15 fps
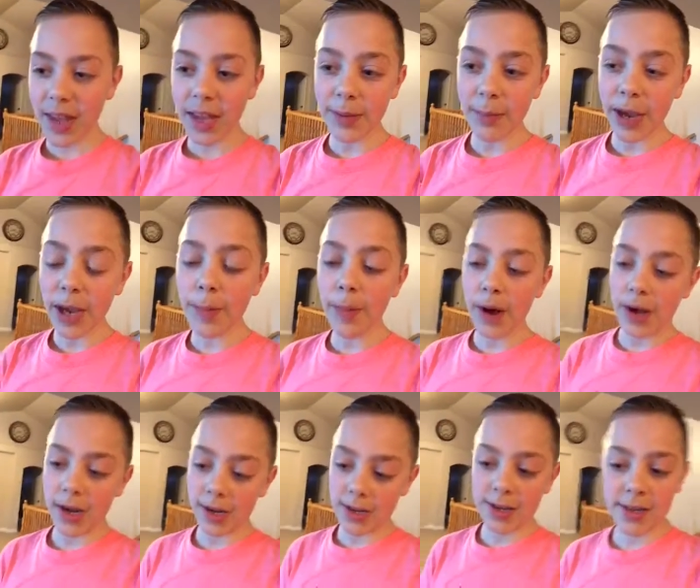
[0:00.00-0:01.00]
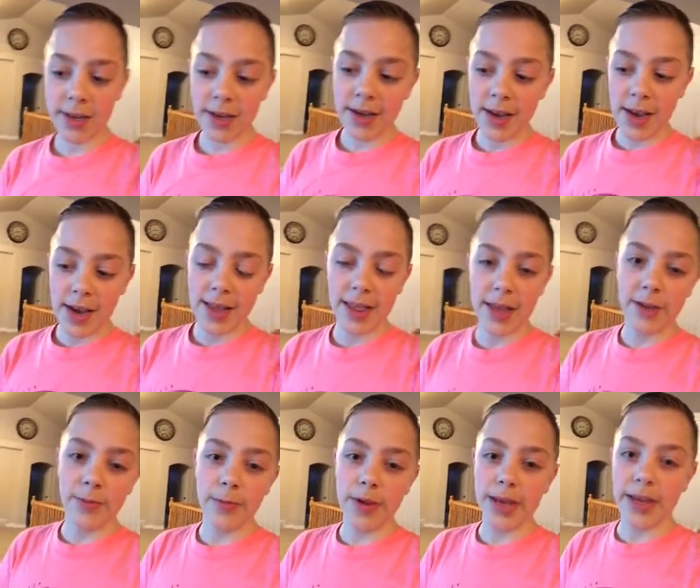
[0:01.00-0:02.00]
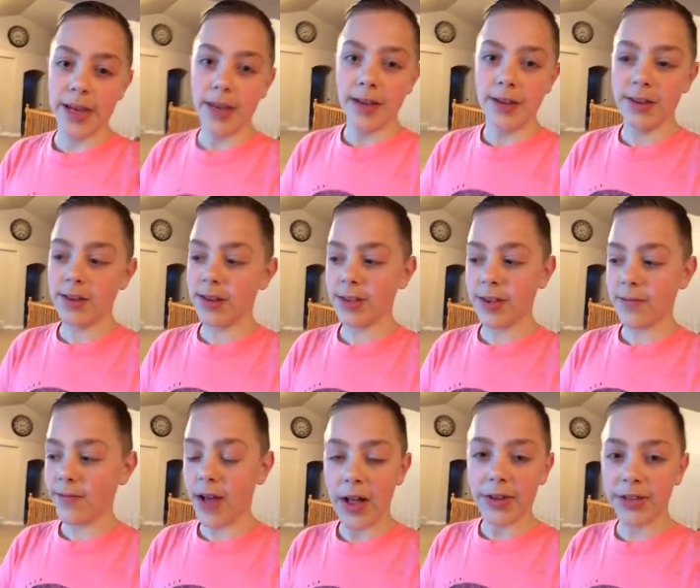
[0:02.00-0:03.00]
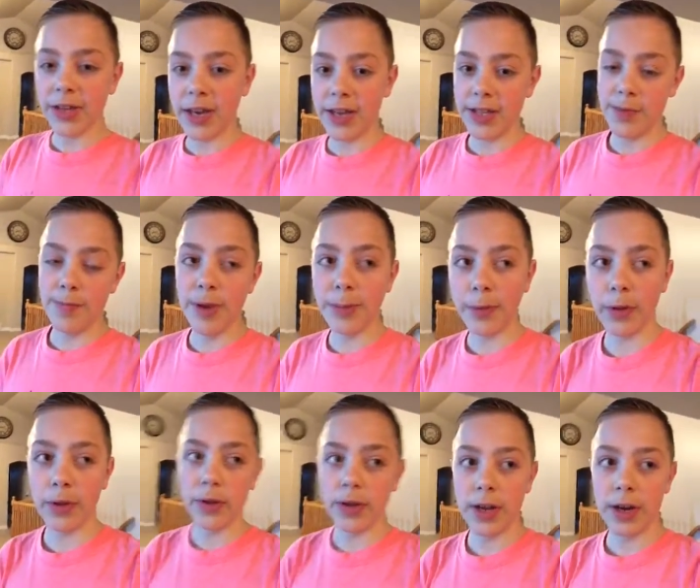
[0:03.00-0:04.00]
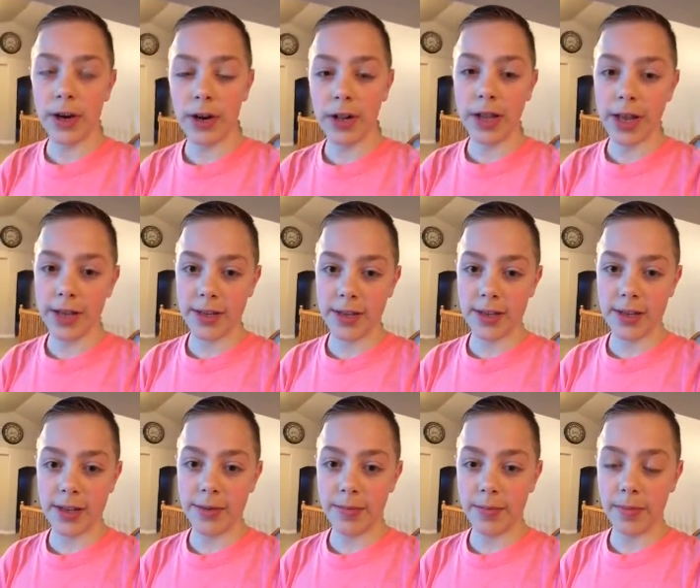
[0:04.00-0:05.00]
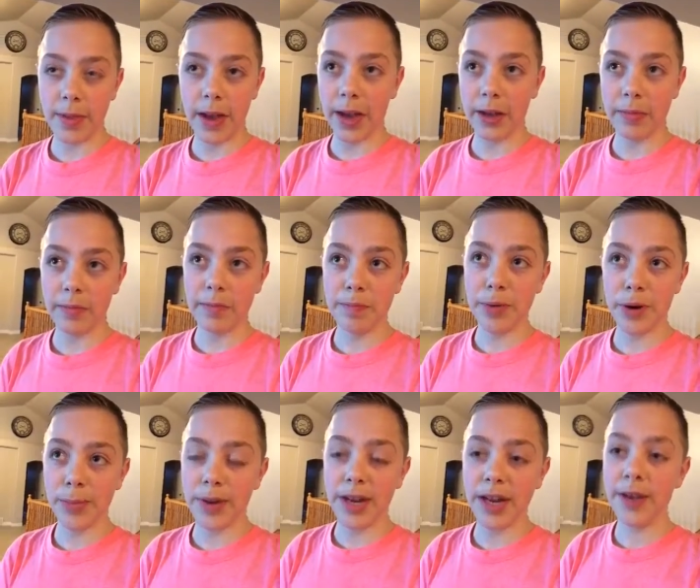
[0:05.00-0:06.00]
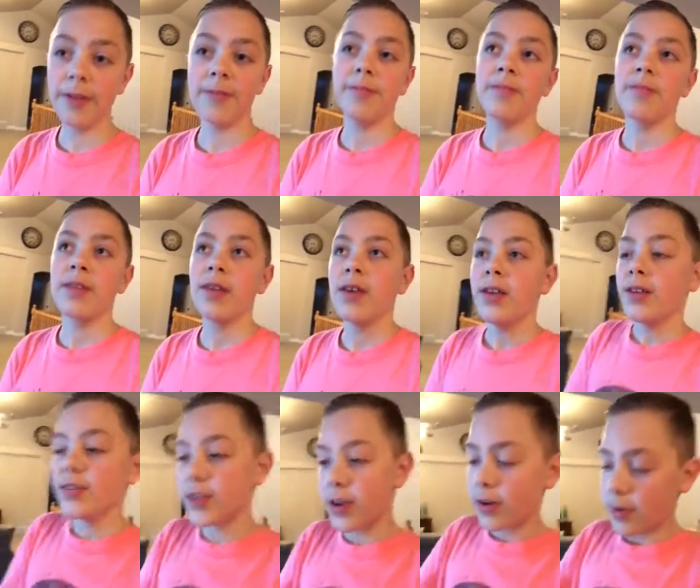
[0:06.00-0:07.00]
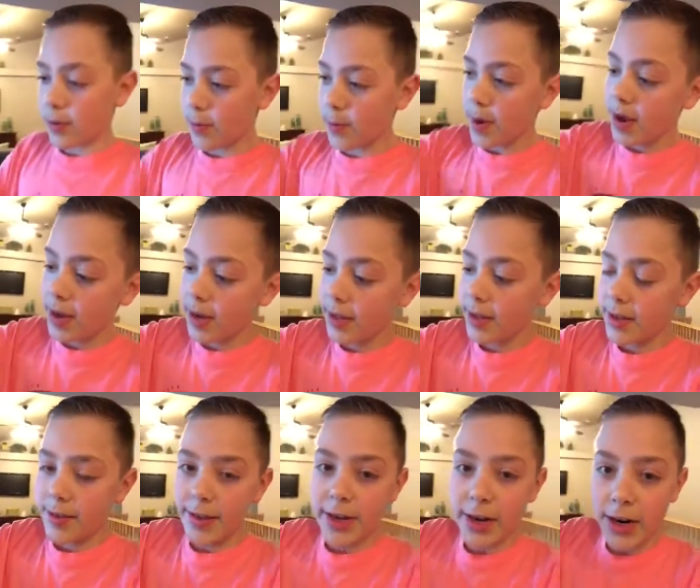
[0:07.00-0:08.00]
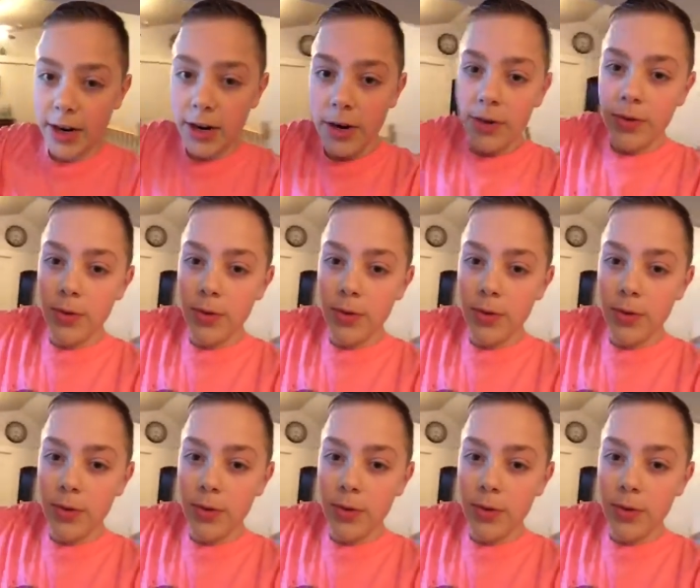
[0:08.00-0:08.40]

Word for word: make a box and then we just get valentines and people in our classes can like put them in it so mine this year